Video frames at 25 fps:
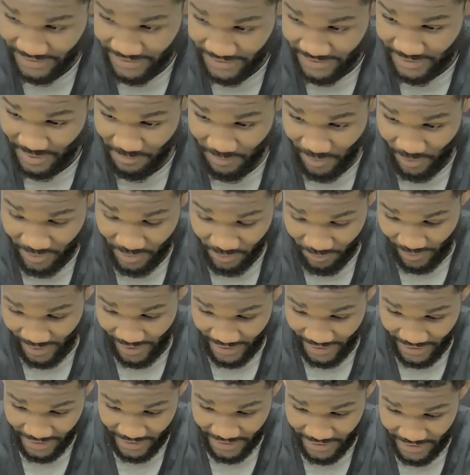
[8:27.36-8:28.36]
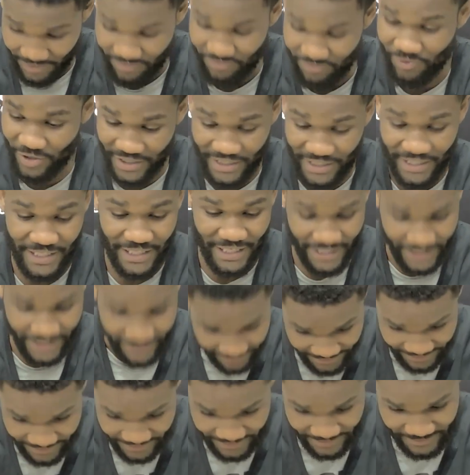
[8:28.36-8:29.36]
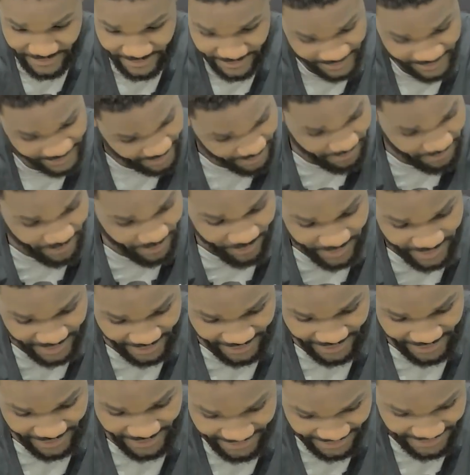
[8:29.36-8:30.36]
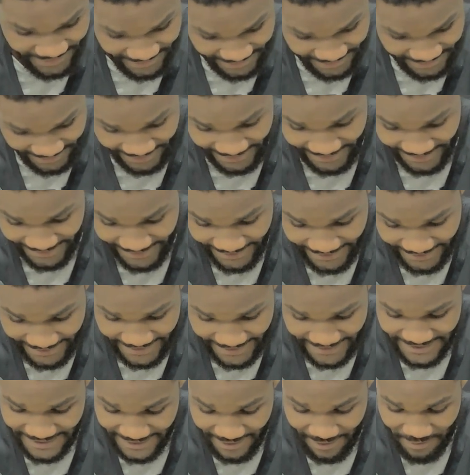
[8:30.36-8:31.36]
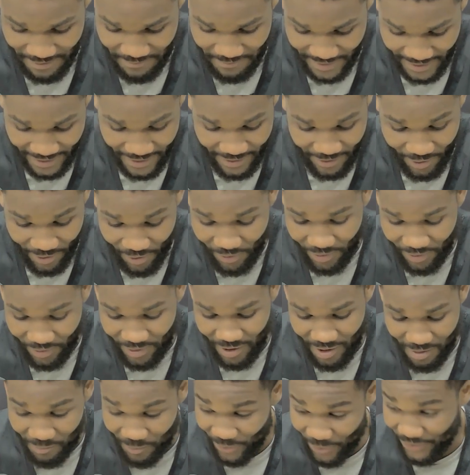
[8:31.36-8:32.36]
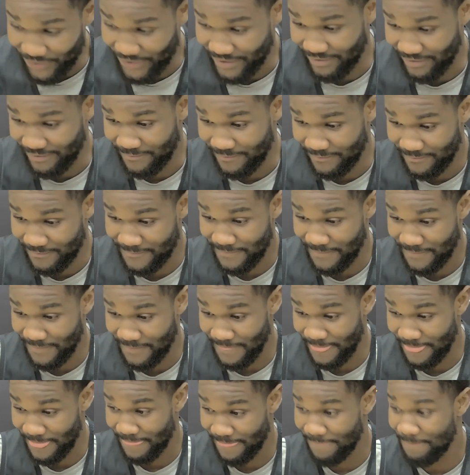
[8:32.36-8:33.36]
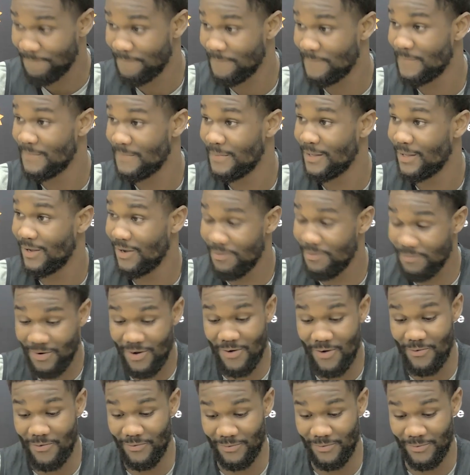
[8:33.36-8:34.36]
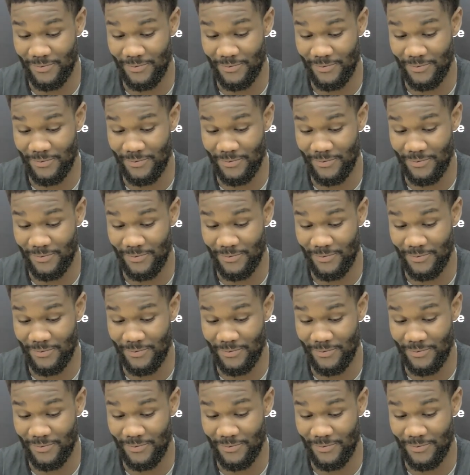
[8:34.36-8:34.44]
Come on, Dwayne. Rookie year. Come on now. It's either I'm getting old or I'm working. Come on.